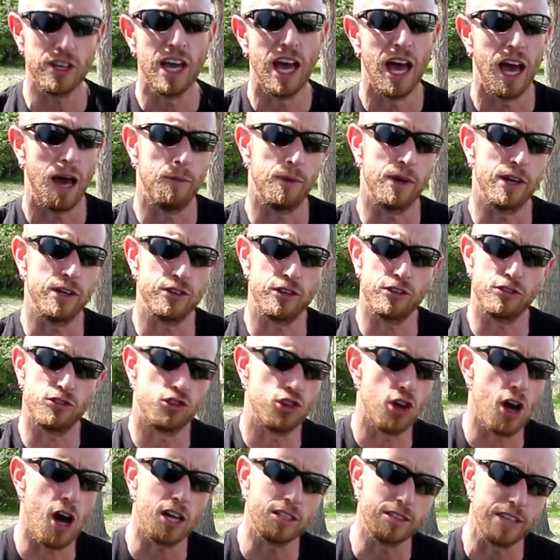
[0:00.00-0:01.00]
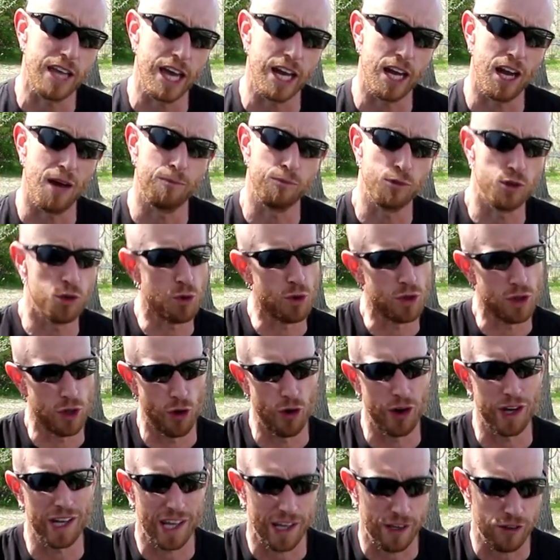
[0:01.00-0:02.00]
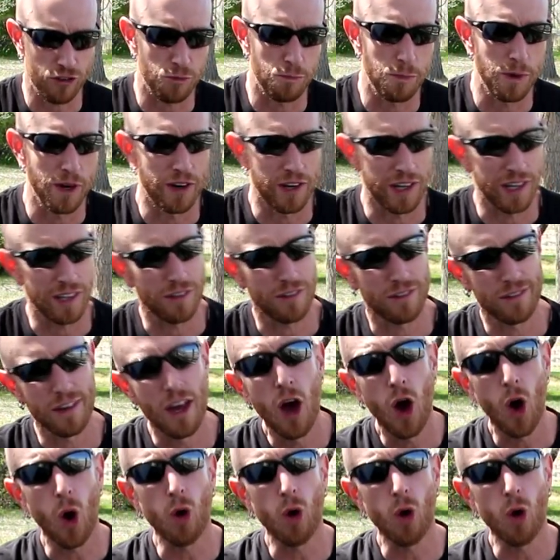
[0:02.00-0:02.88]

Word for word: I'm gonna just chalk that up to a learning experience.